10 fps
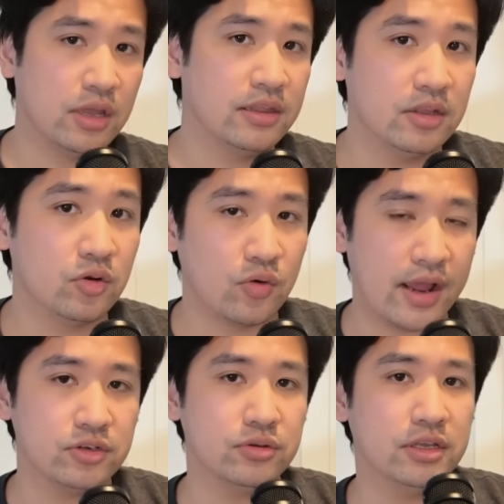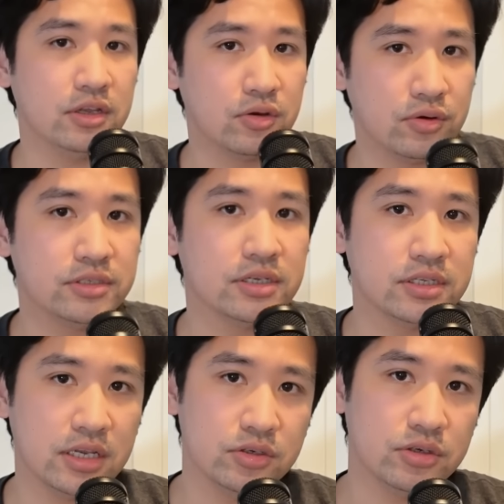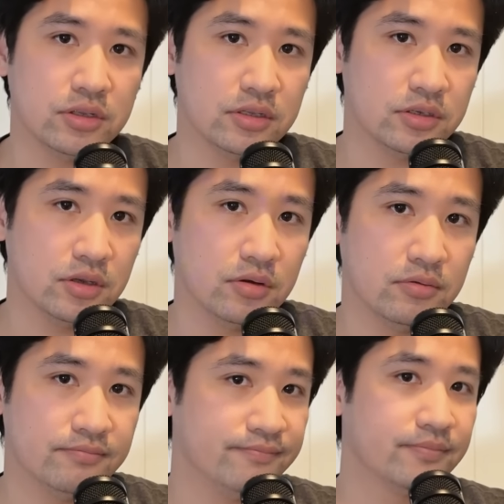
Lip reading: and then gradually increase the tension until